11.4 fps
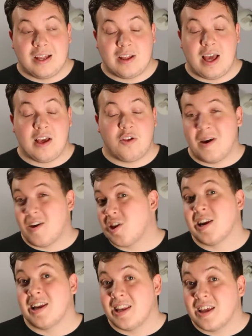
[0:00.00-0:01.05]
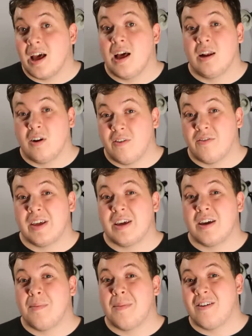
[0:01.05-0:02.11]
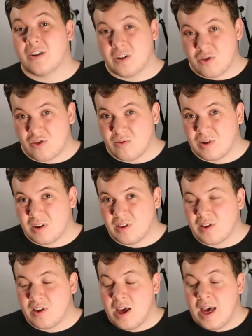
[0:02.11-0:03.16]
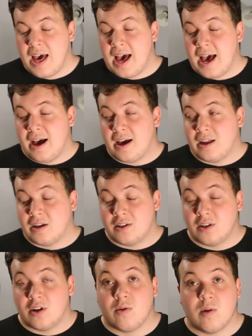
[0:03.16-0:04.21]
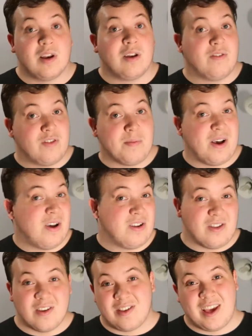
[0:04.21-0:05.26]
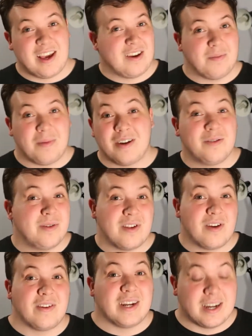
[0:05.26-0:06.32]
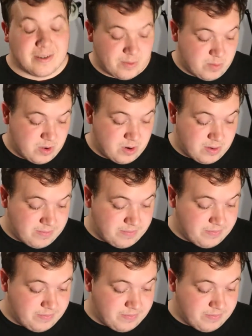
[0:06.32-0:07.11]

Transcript: especially a lot of the American students, and so a lot of them are just saying goodbye to each other now and whatnot.